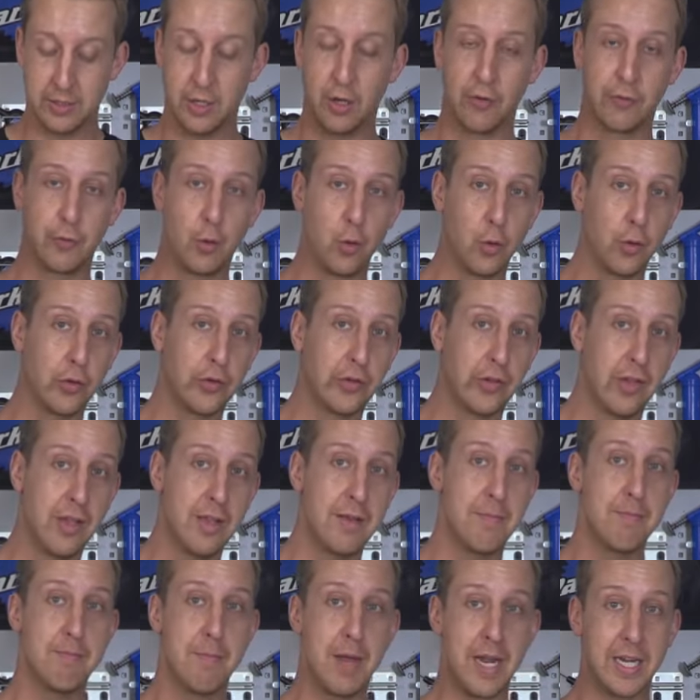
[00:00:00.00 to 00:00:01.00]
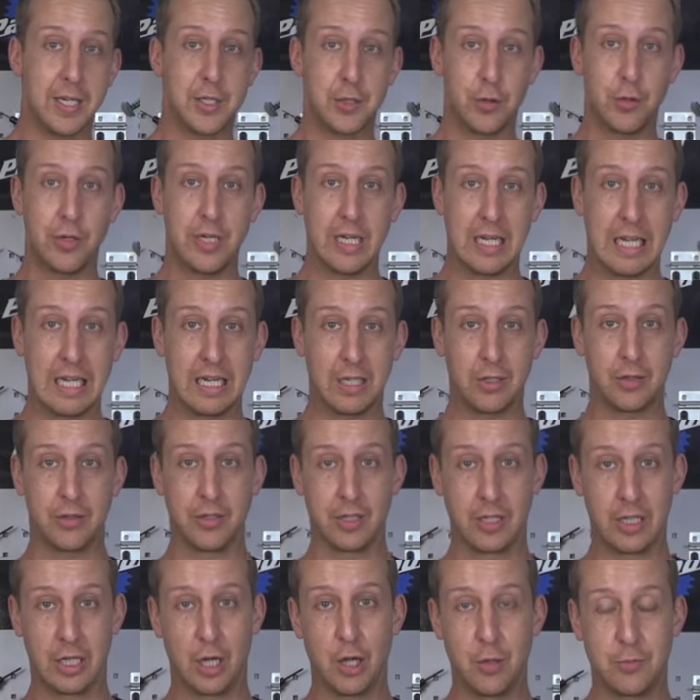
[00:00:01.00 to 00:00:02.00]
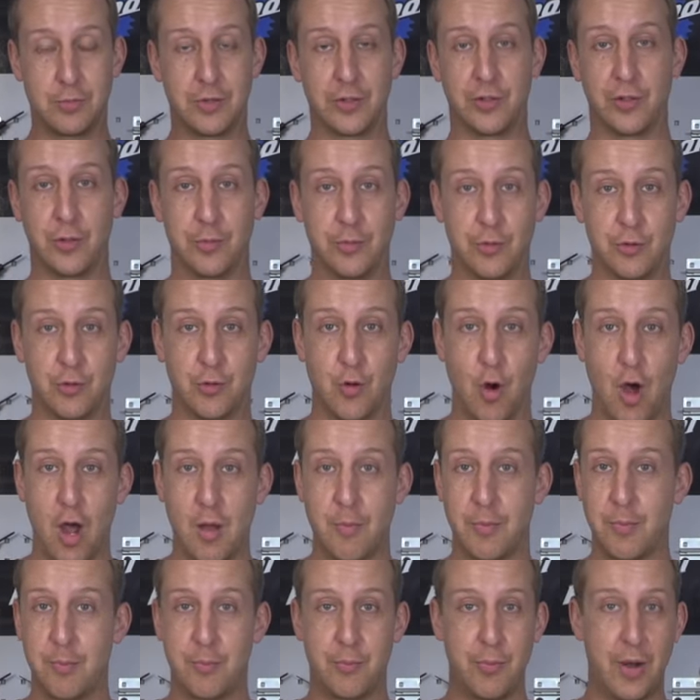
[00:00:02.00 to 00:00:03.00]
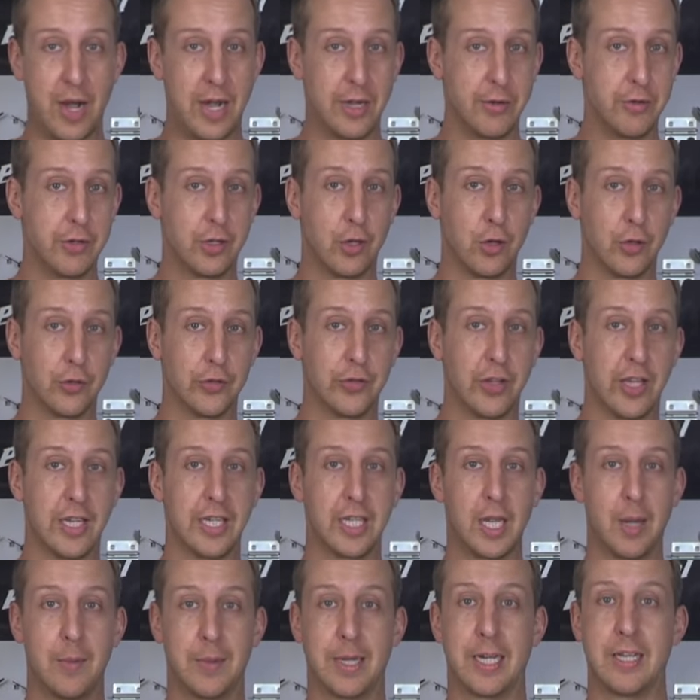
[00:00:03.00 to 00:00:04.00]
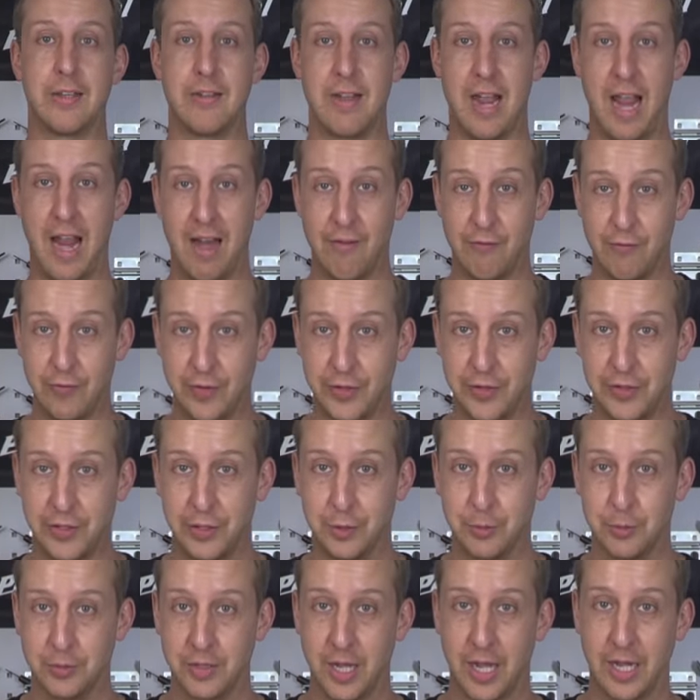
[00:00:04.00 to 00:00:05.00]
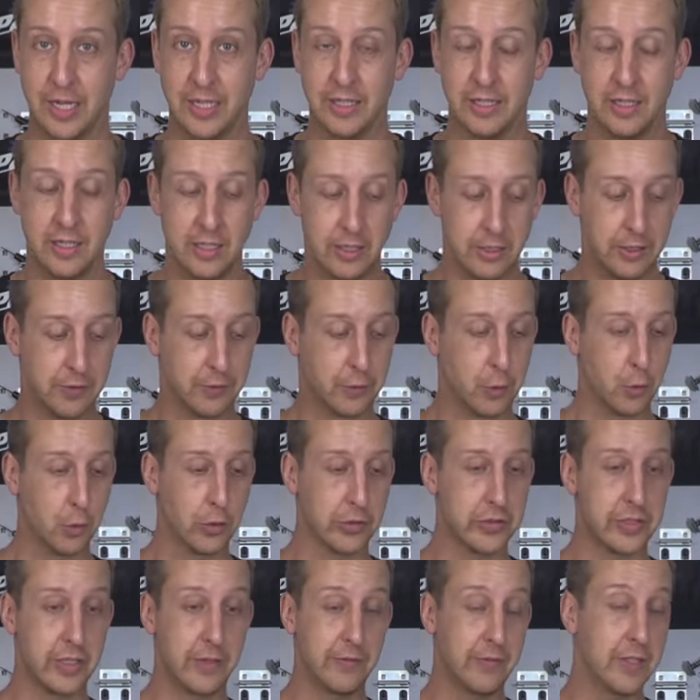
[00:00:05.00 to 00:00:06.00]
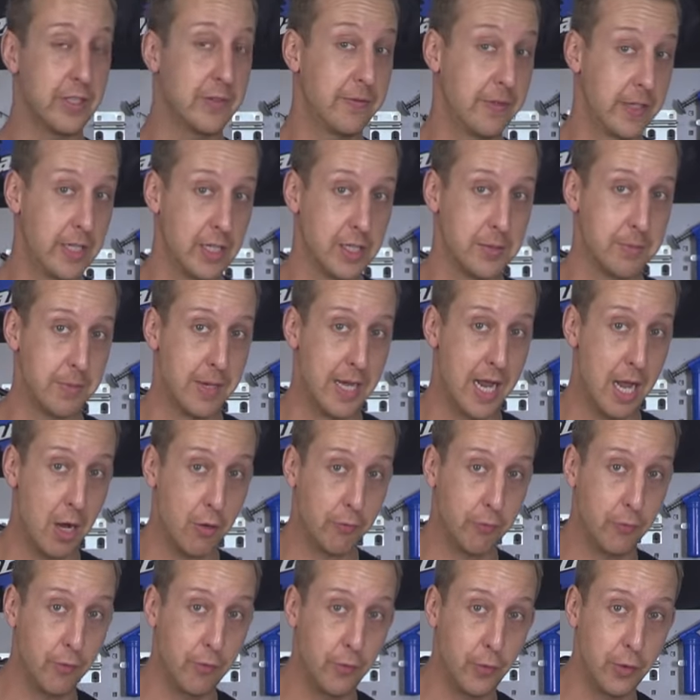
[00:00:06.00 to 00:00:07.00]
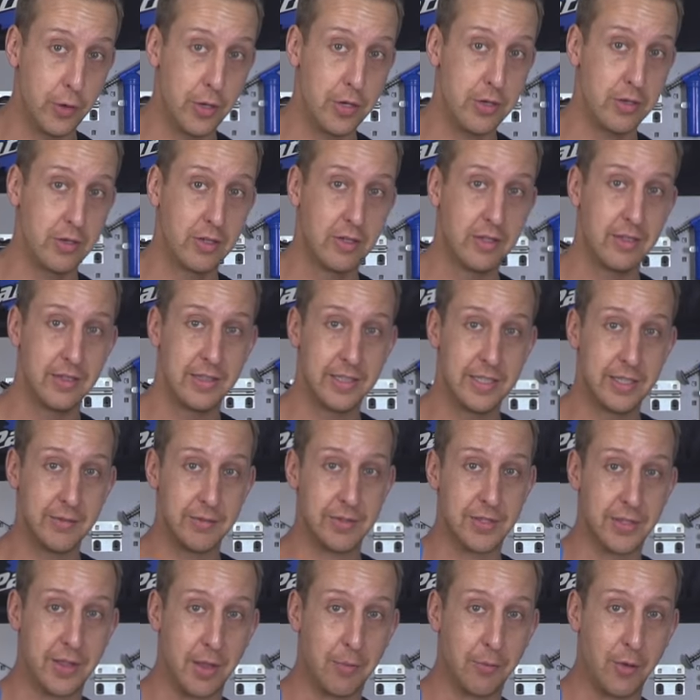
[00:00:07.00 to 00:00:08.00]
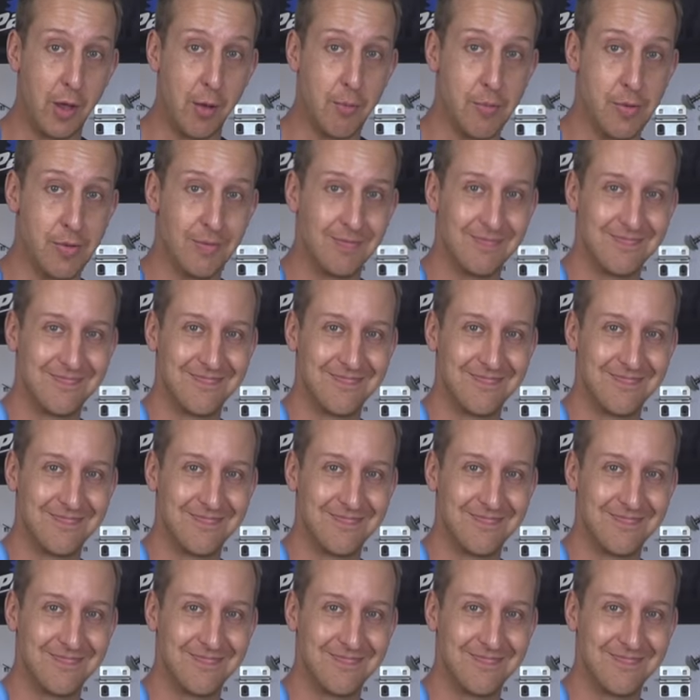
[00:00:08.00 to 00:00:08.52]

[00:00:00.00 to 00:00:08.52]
Of course, make sure you click on the globe to subscribe. Brand new content coming at you every single day. And of course, if this video has been helpful for you, give us a thumbs up.